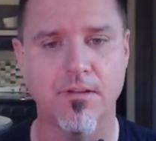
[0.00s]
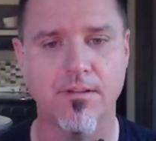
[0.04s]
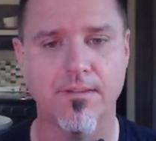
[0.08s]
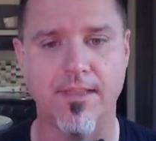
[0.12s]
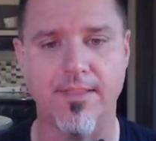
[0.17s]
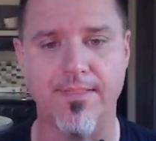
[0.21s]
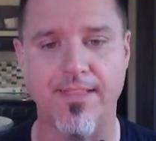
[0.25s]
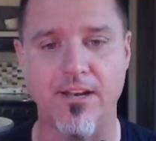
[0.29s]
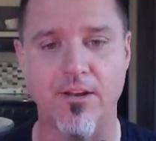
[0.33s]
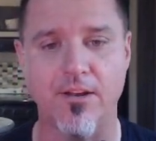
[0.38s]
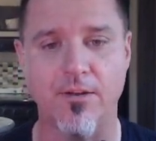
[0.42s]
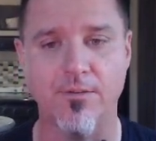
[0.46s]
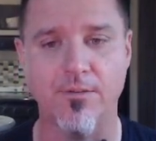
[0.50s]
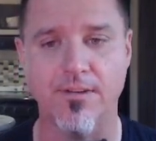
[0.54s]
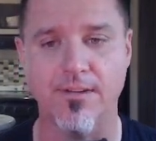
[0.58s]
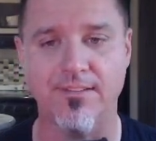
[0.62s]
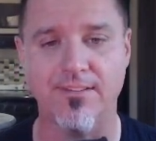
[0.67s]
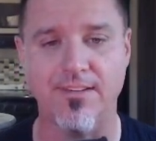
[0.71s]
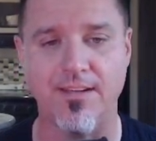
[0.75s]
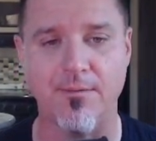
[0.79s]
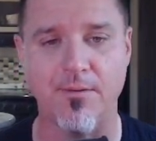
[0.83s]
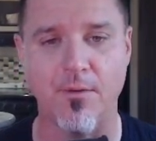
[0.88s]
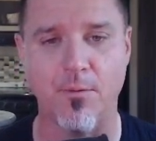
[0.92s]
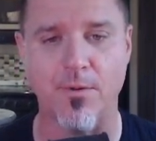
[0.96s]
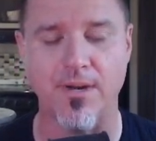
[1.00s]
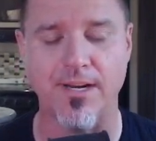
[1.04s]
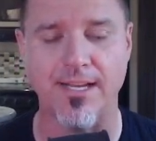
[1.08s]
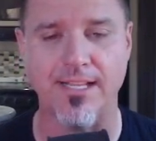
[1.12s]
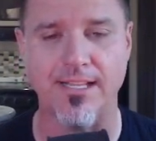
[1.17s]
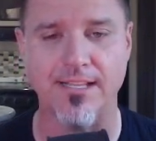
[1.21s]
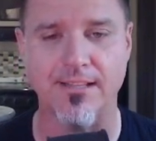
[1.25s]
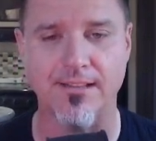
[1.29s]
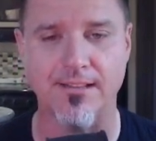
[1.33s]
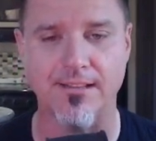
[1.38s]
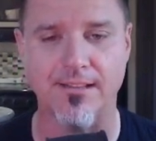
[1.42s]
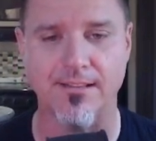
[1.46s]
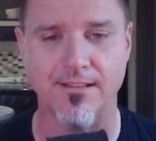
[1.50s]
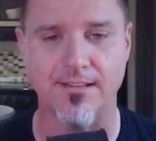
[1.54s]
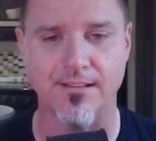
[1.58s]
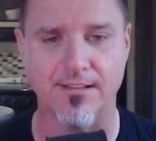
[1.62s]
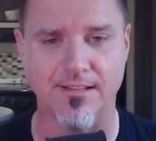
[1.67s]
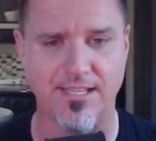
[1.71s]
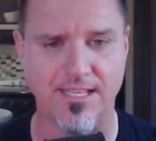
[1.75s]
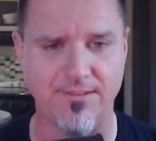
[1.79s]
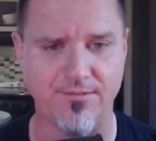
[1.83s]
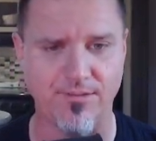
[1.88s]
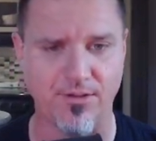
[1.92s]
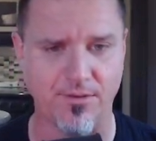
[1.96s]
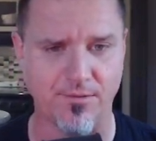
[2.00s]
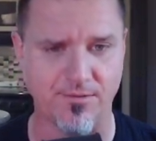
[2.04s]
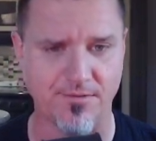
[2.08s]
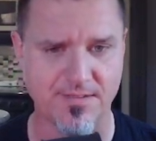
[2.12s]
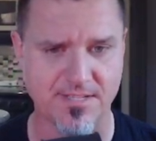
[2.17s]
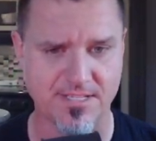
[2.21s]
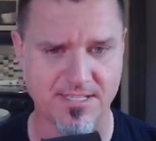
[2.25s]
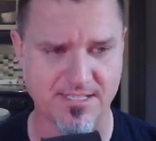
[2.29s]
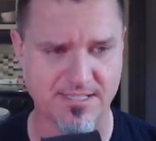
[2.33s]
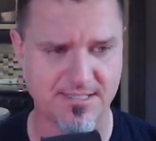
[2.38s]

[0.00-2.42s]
don't seem to want to give you.